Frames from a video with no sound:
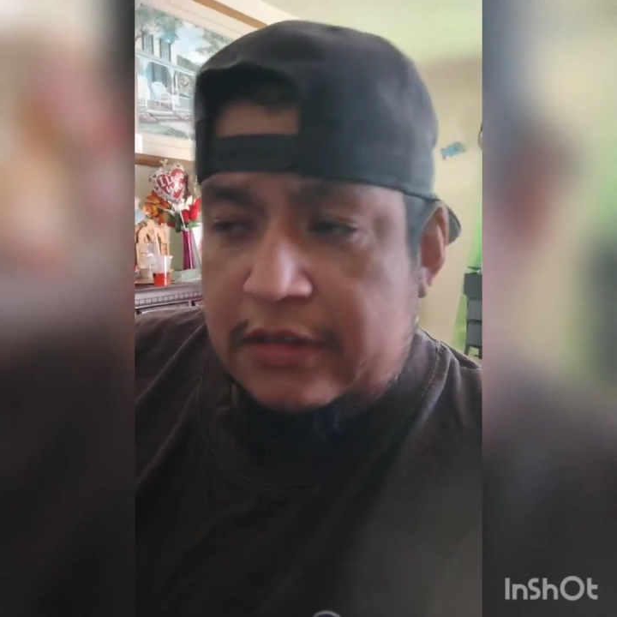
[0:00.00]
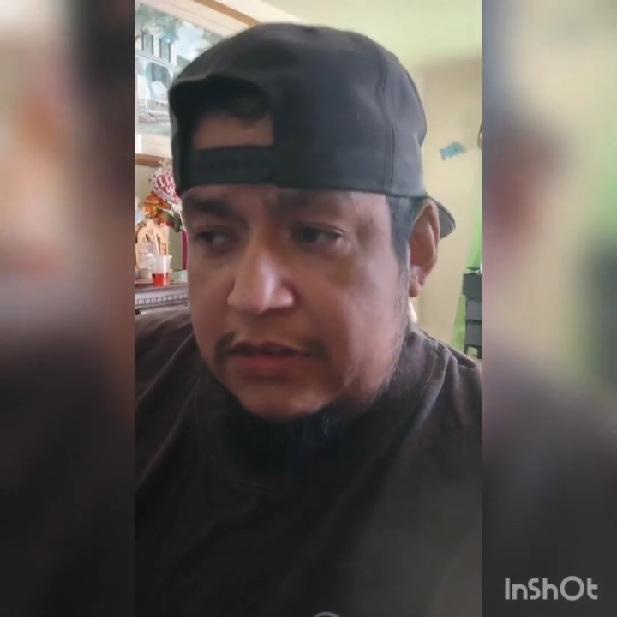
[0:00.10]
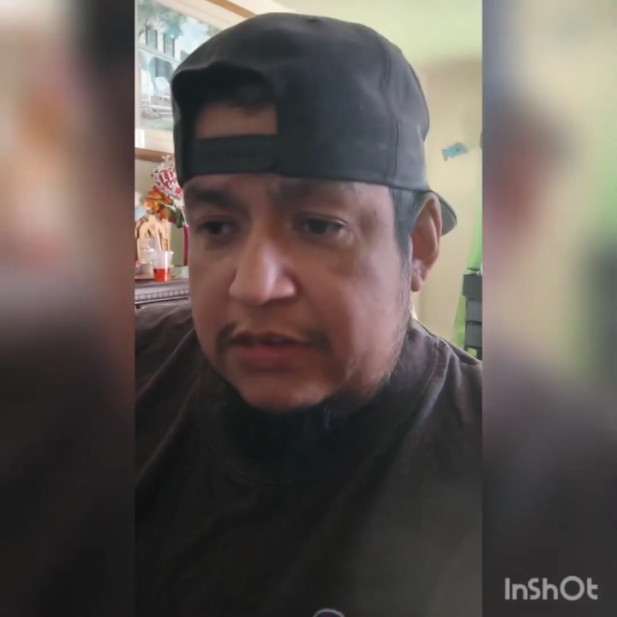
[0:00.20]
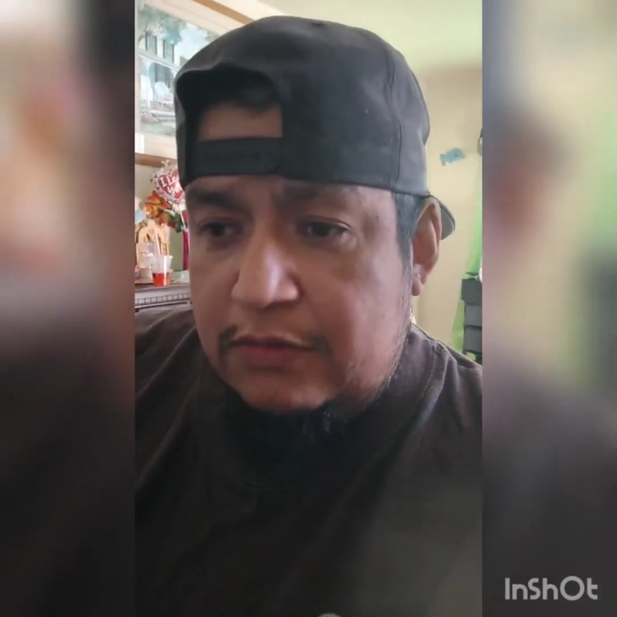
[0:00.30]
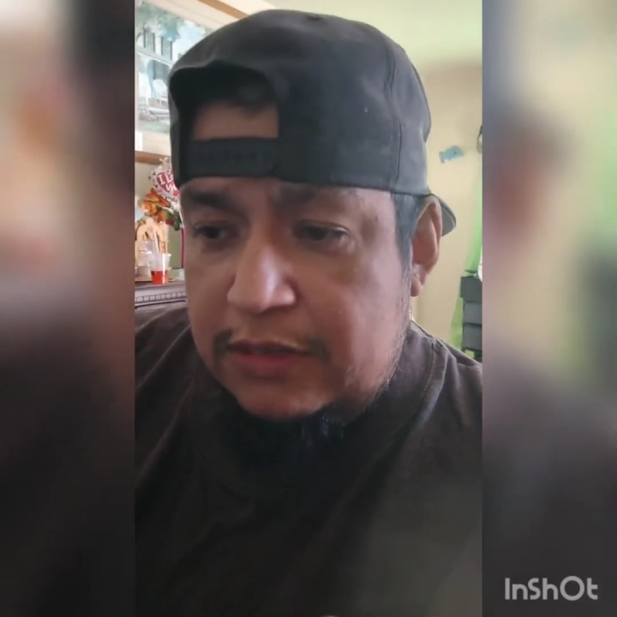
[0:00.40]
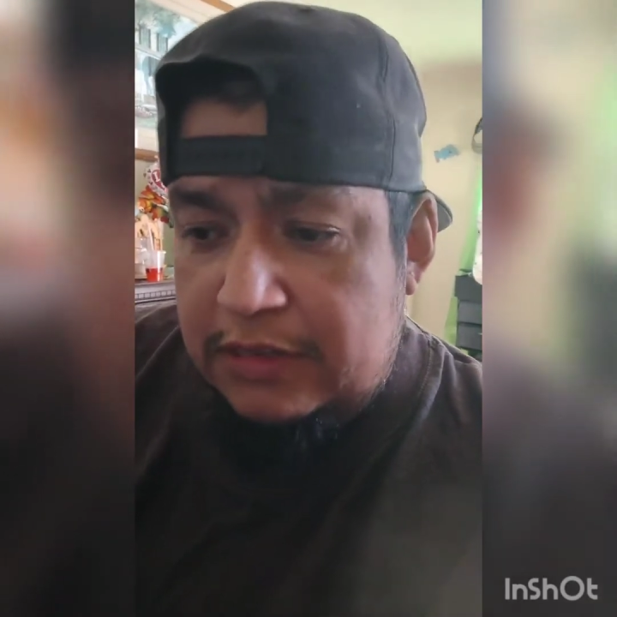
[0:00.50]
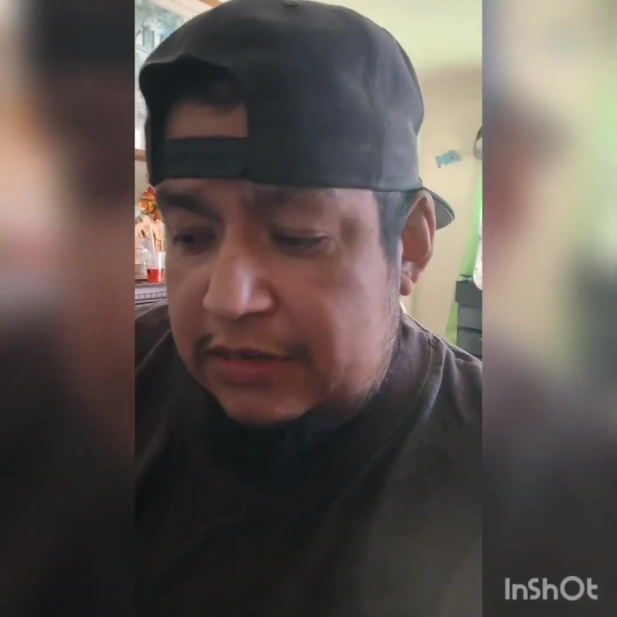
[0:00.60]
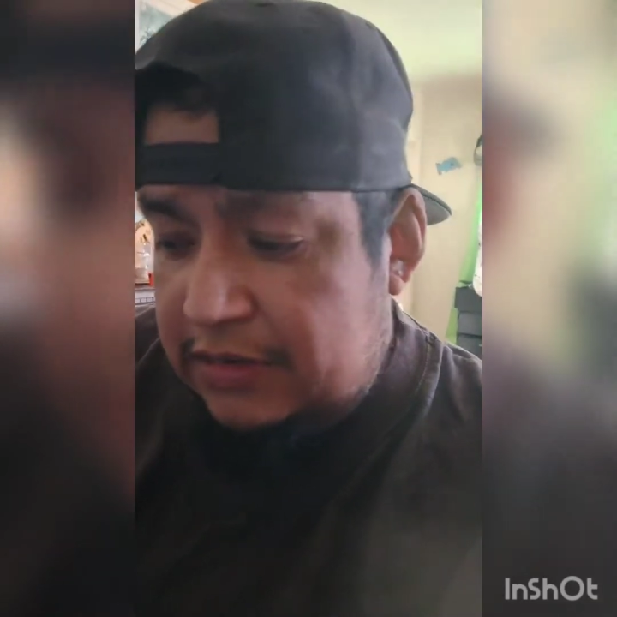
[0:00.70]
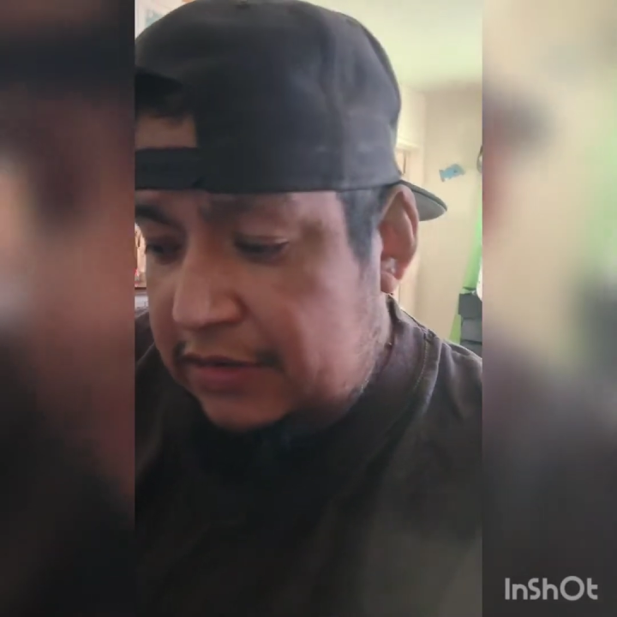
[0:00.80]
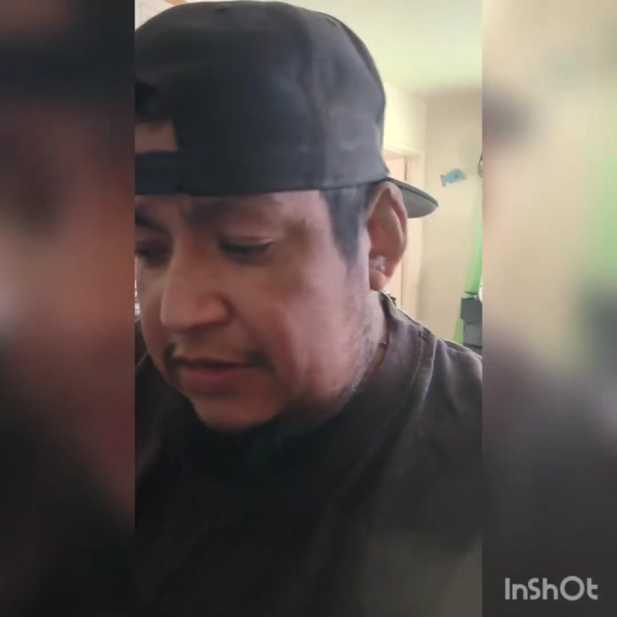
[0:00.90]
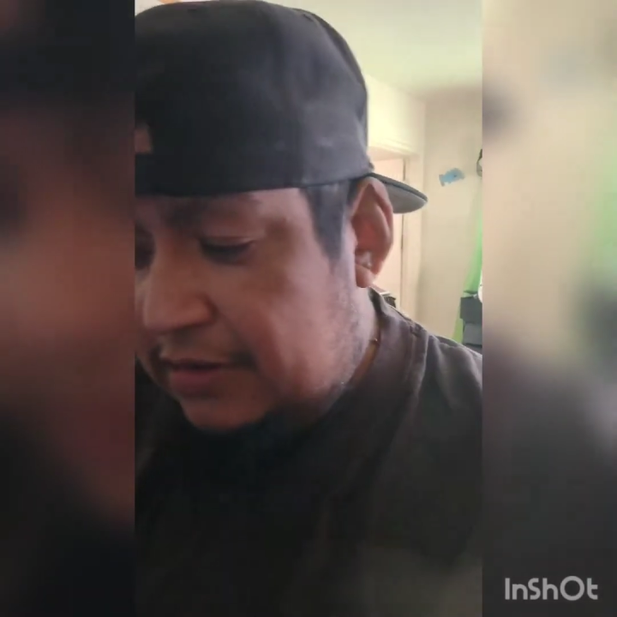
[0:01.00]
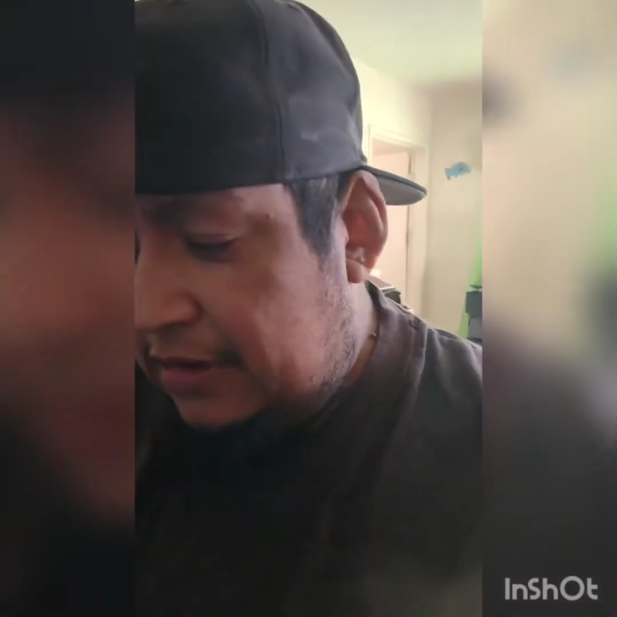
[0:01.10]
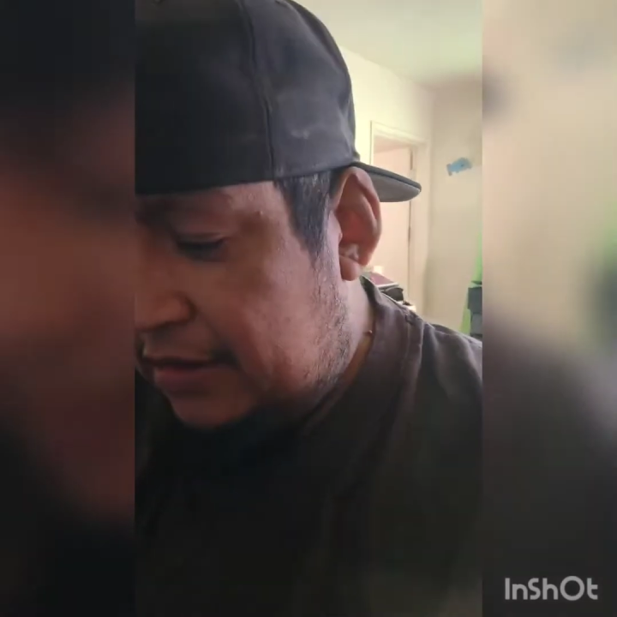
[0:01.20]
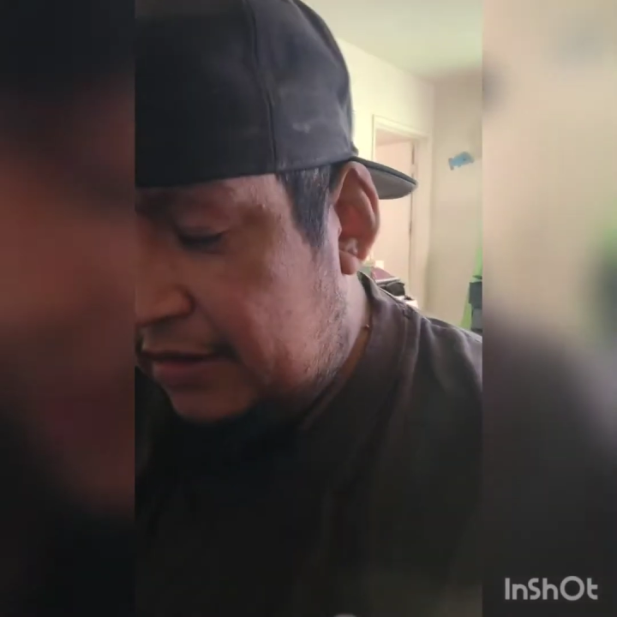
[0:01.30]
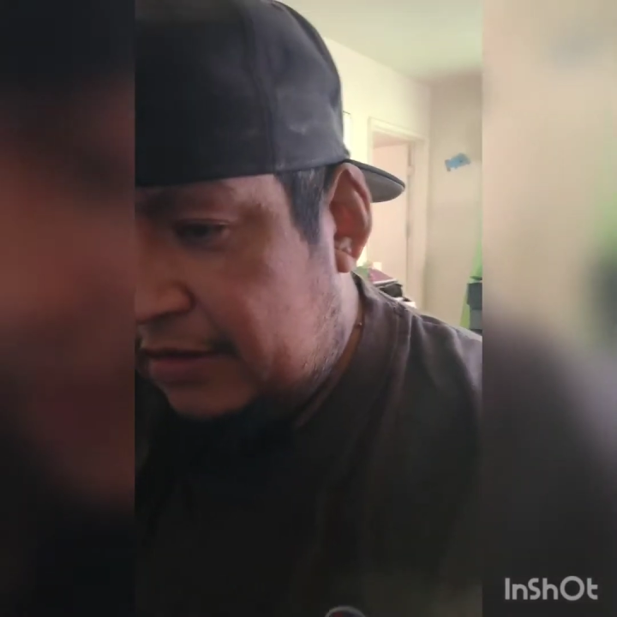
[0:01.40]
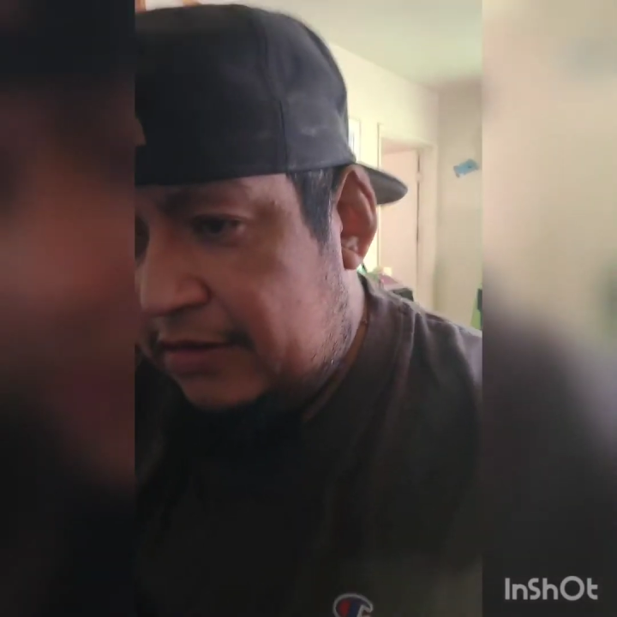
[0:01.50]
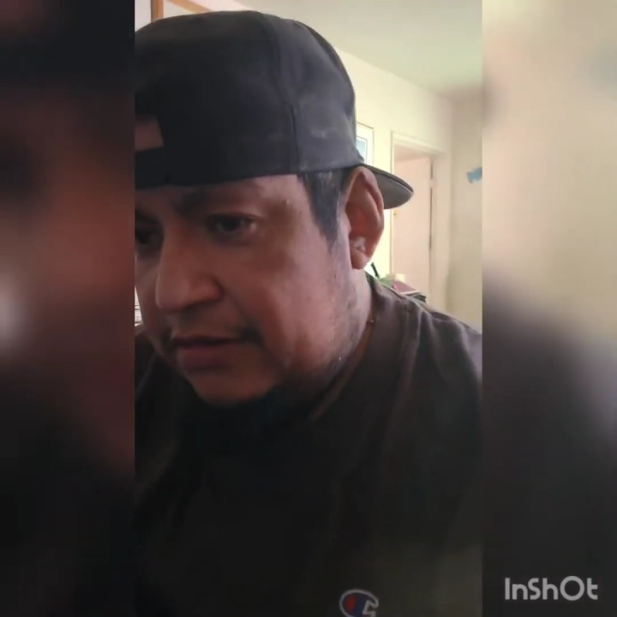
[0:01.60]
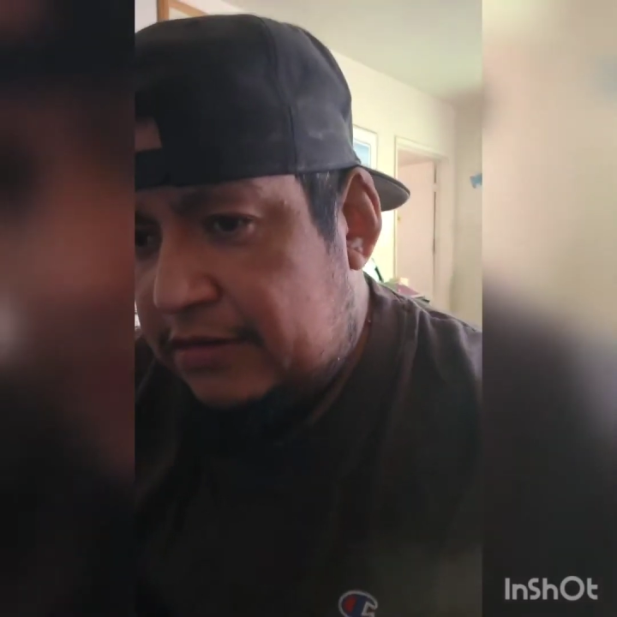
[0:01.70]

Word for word: let's see what this is and